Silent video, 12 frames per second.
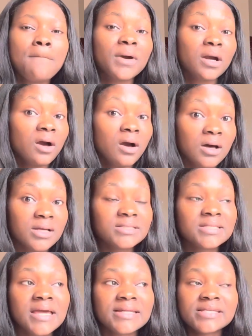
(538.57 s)

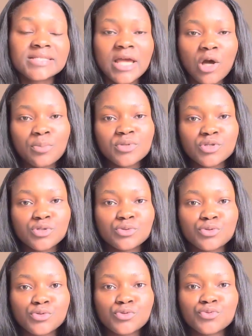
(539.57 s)
because this helps you
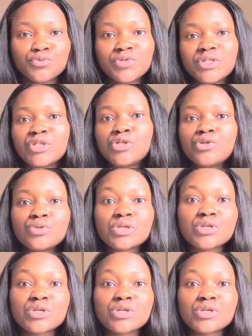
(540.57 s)
to reduce